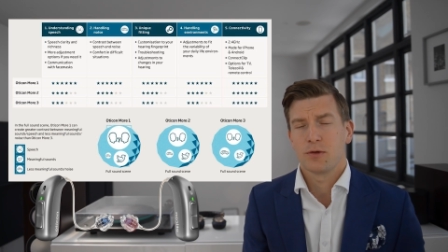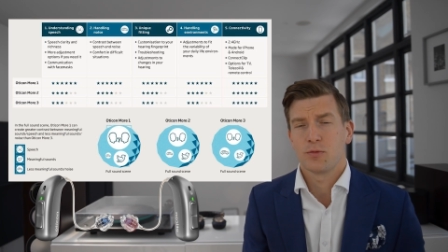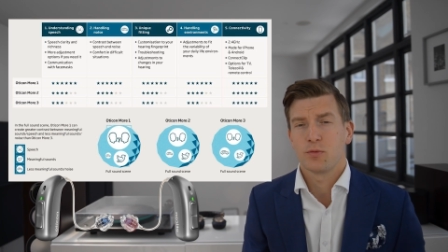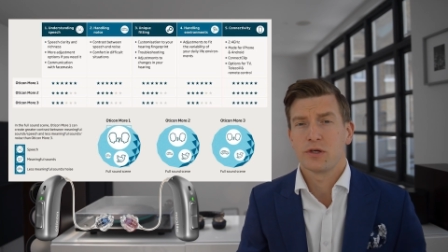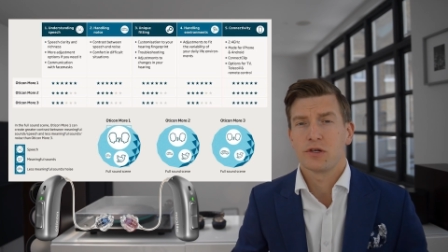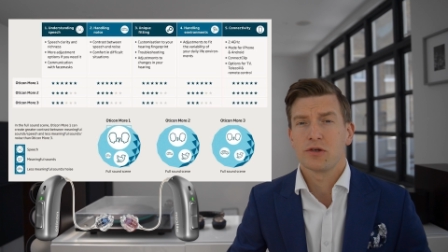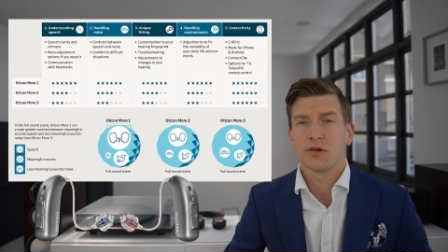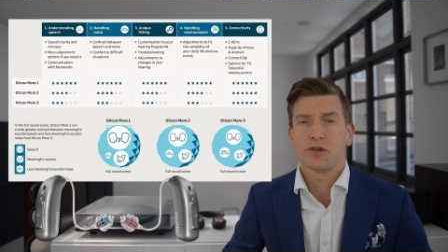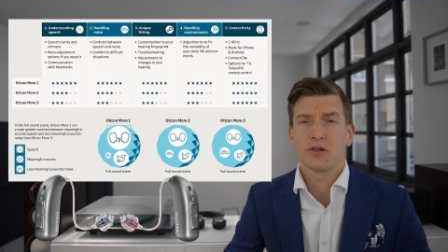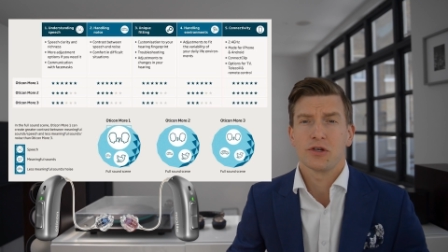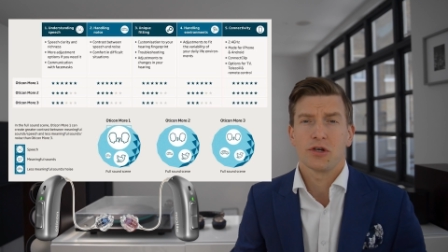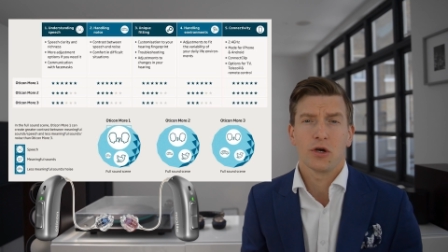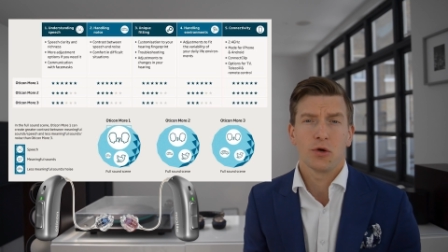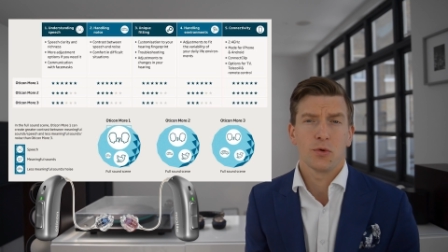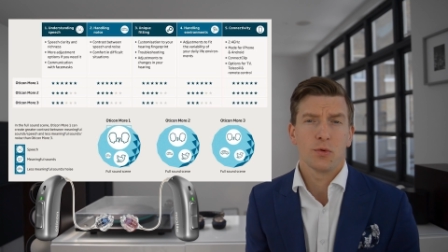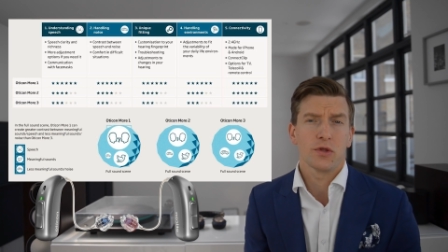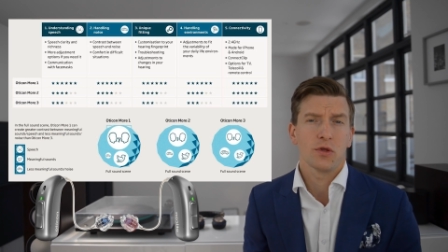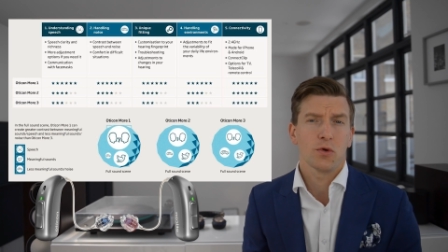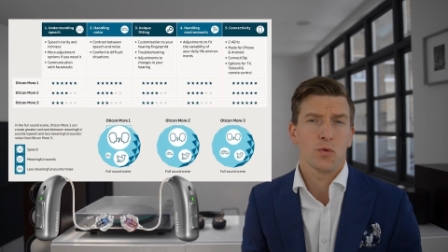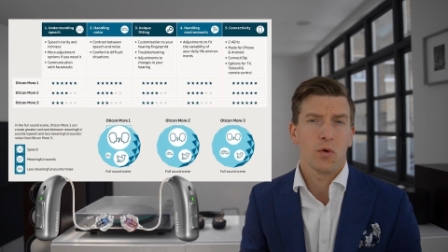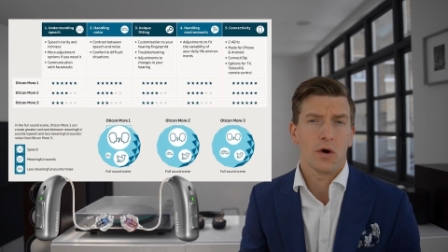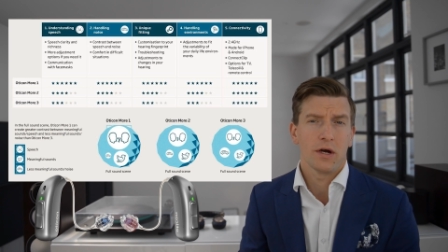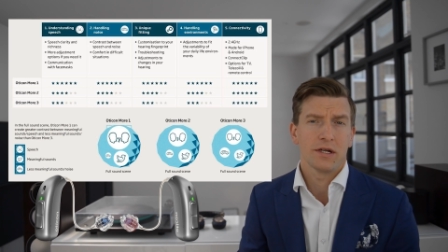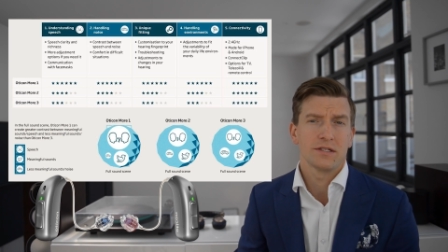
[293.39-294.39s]
we could go with
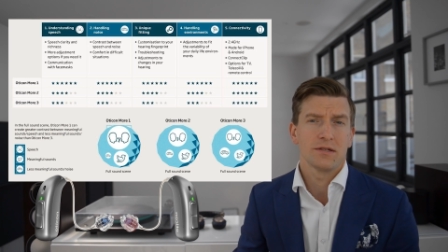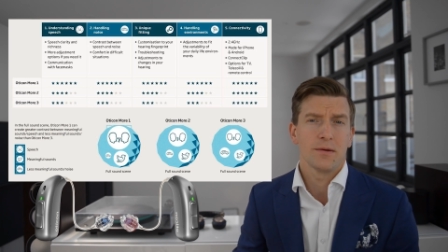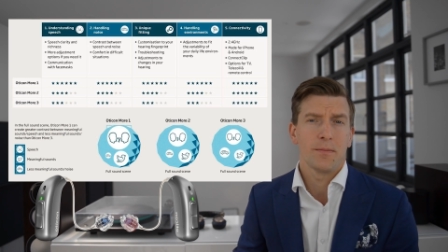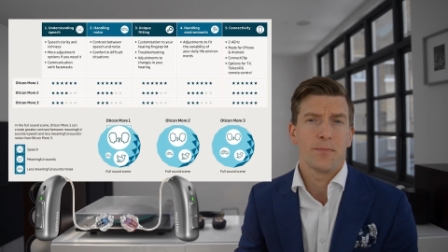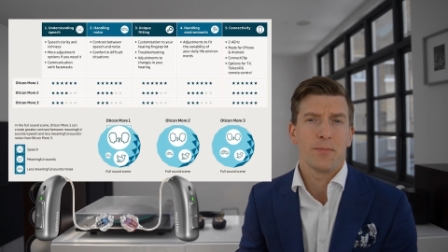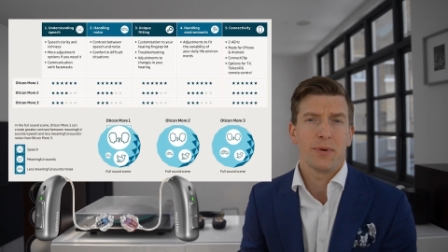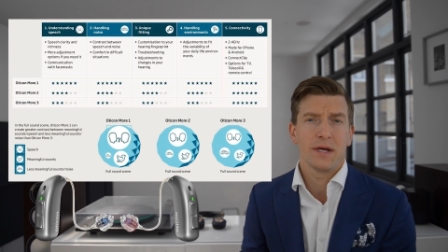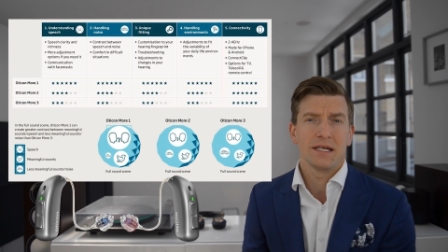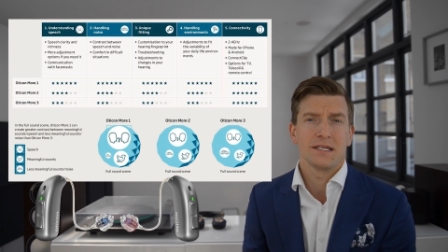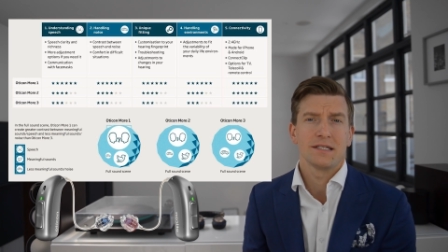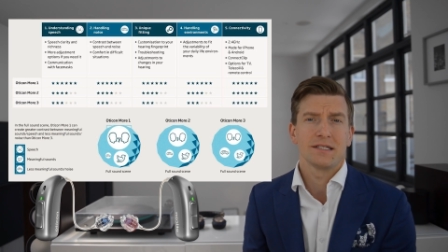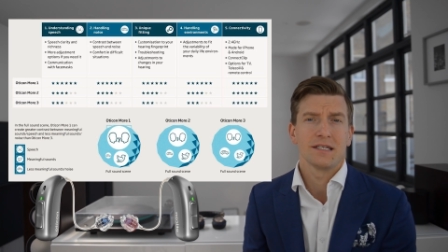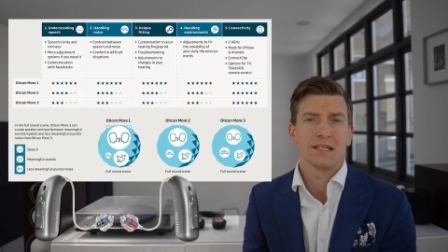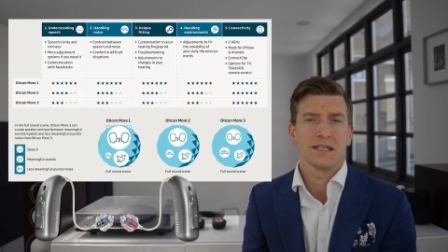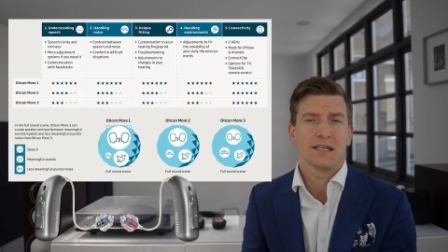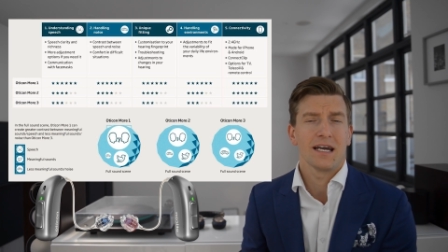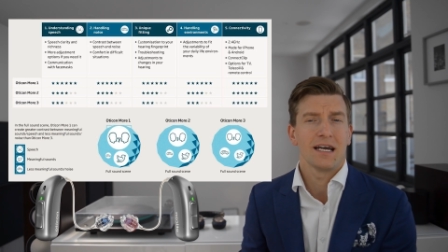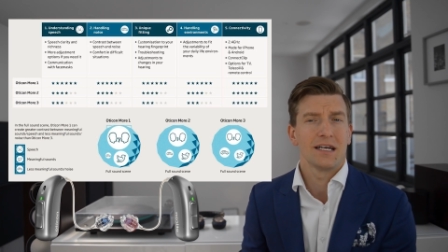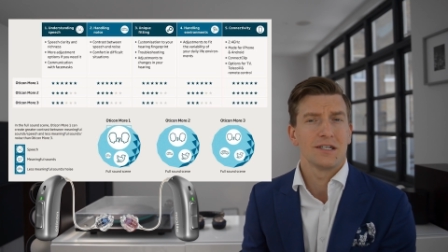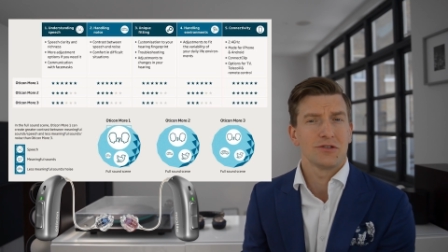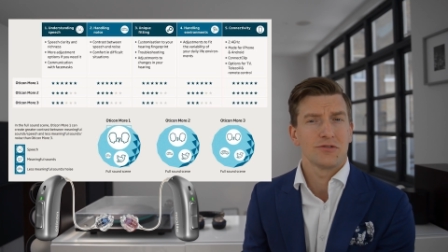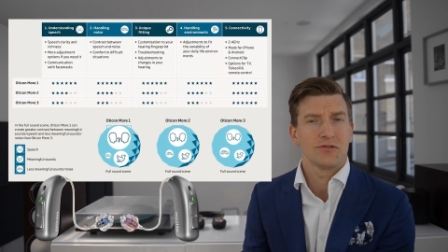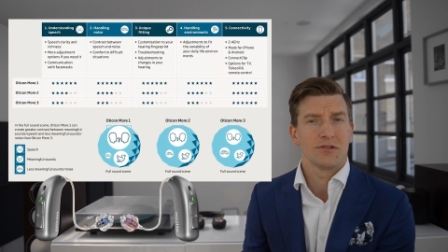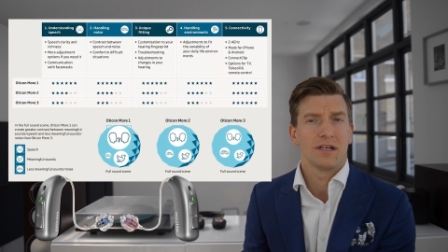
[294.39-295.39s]
quite a basic
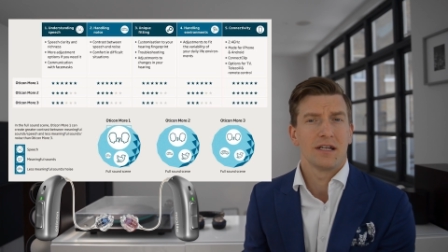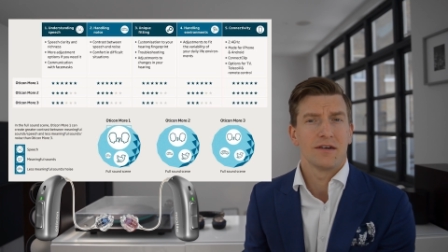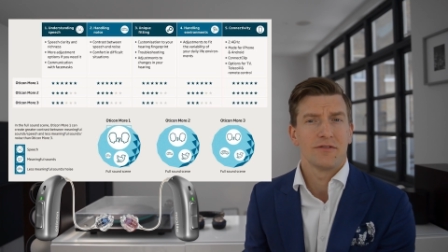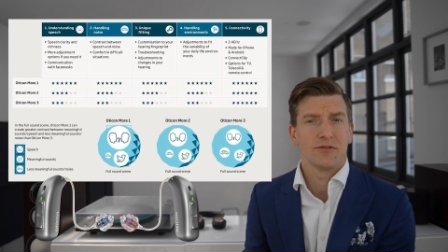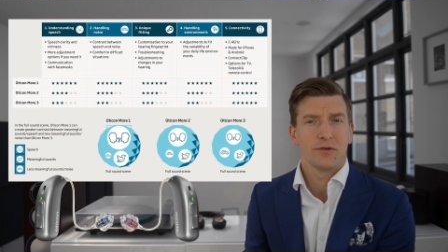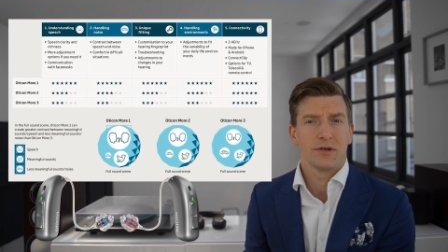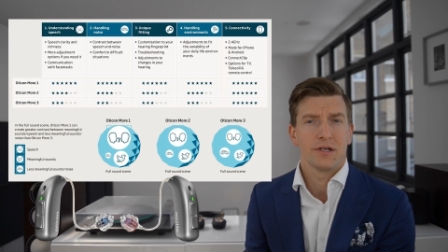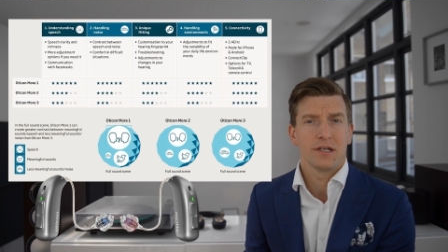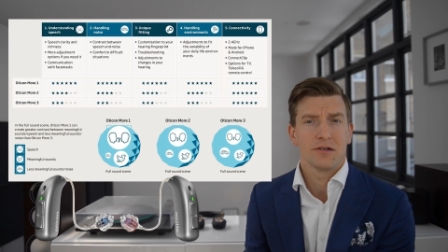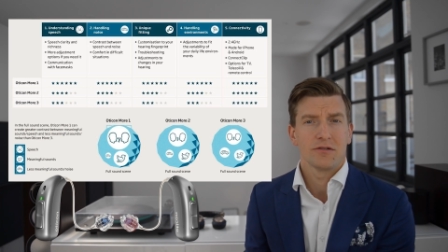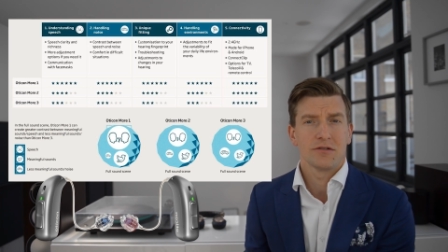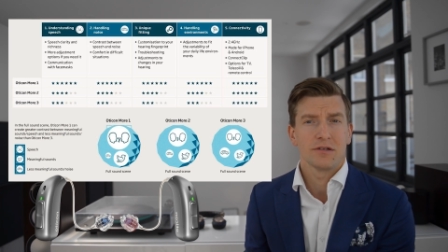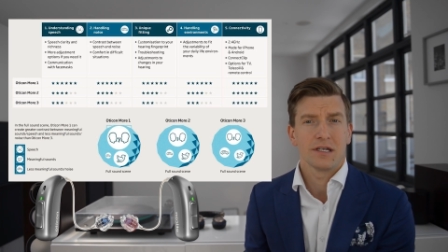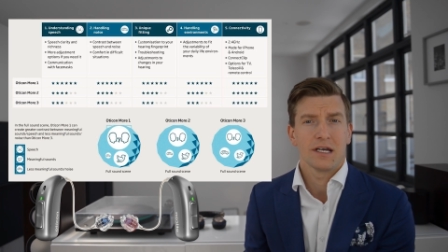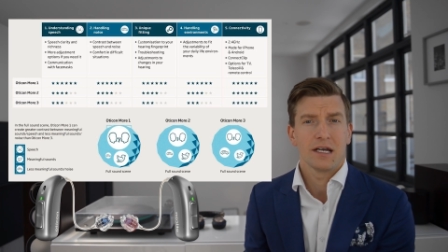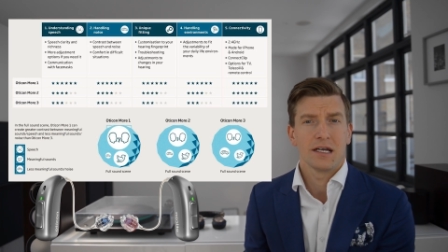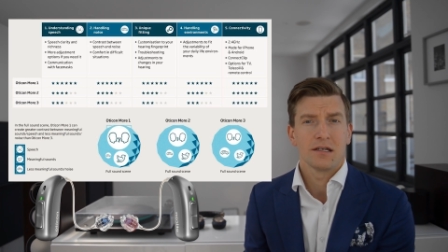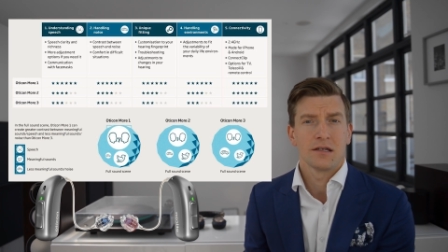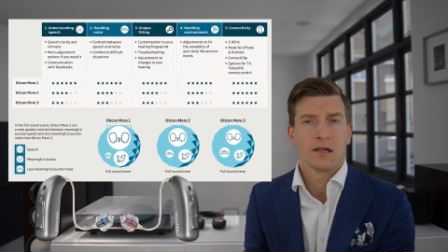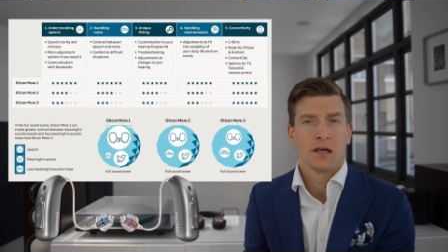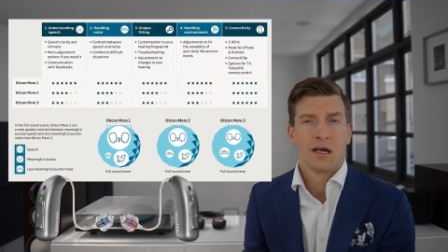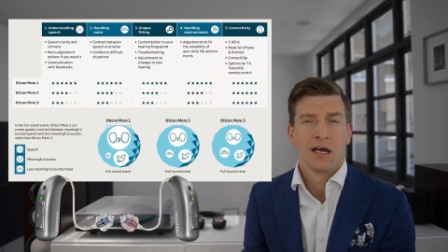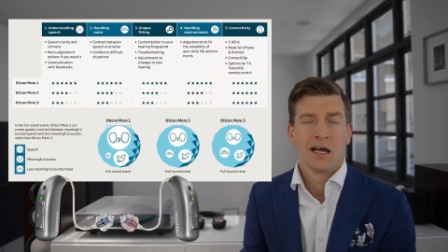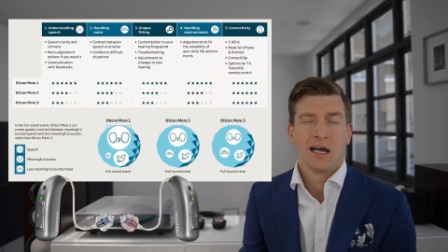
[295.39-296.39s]
entry-level hearing aid.